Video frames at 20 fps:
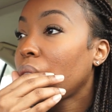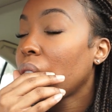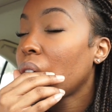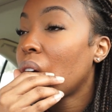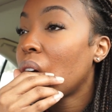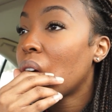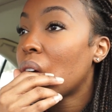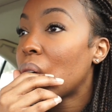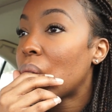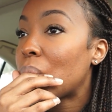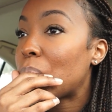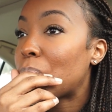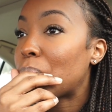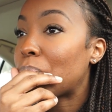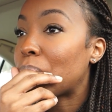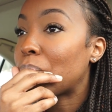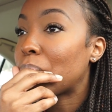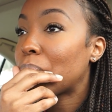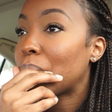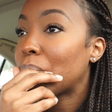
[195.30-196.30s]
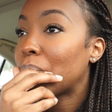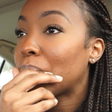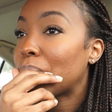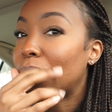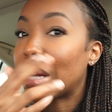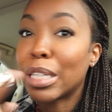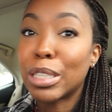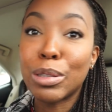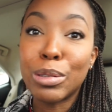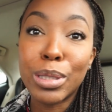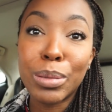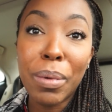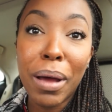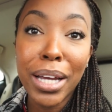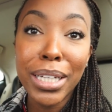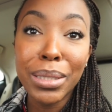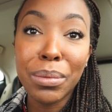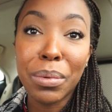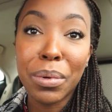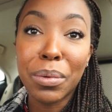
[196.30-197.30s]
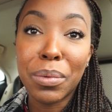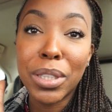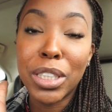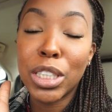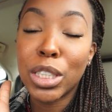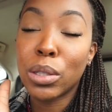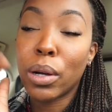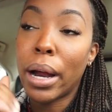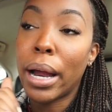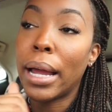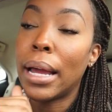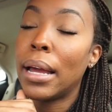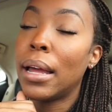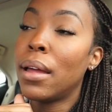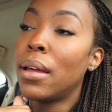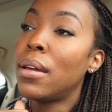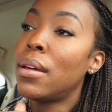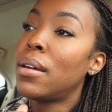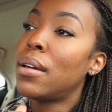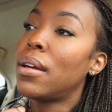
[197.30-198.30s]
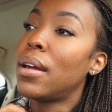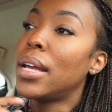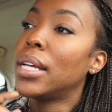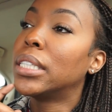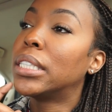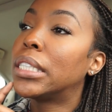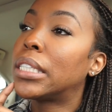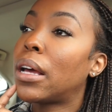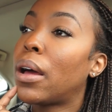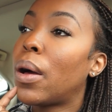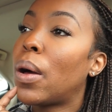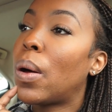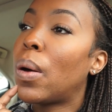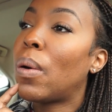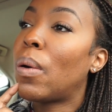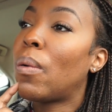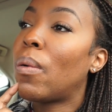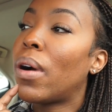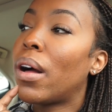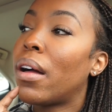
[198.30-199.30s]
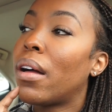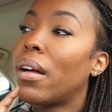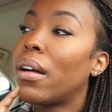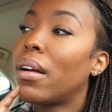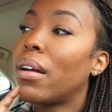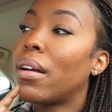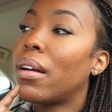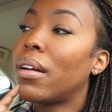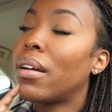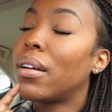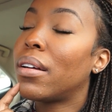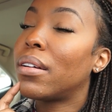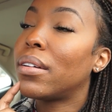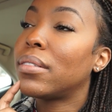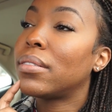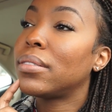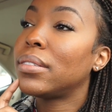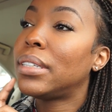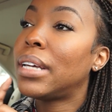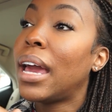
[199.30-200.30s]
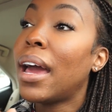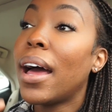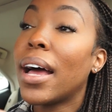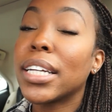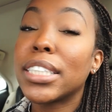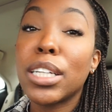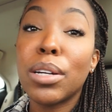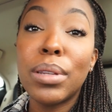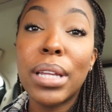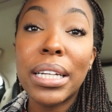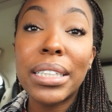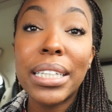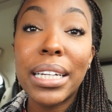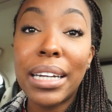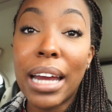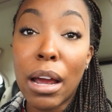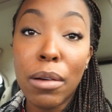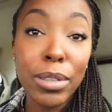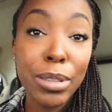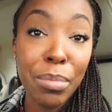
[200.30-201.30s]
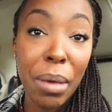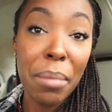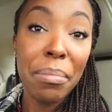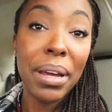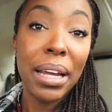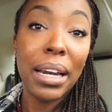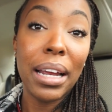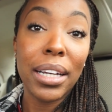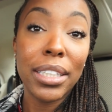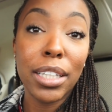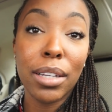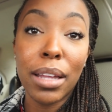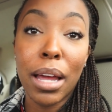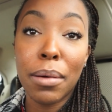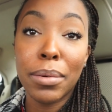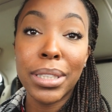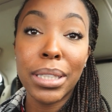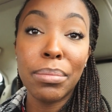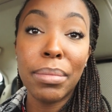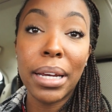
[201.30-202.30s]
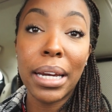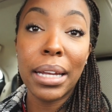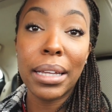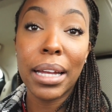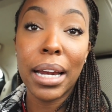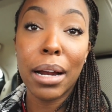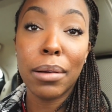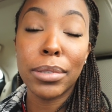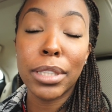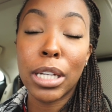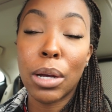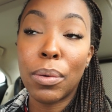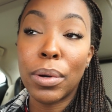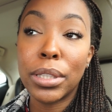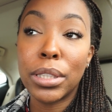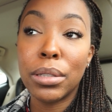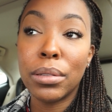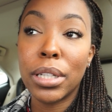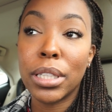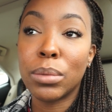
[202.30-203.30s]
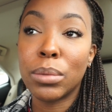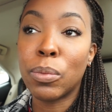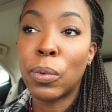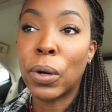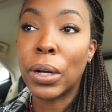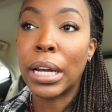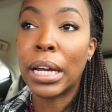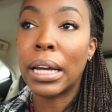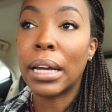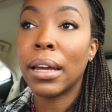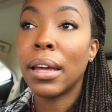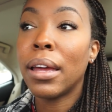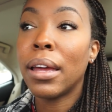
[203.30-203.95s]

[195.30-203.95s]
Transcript: as soon as possible, which is great. And so, yeah, so then today was my meeting. So that was a meeting that I was going to this morning.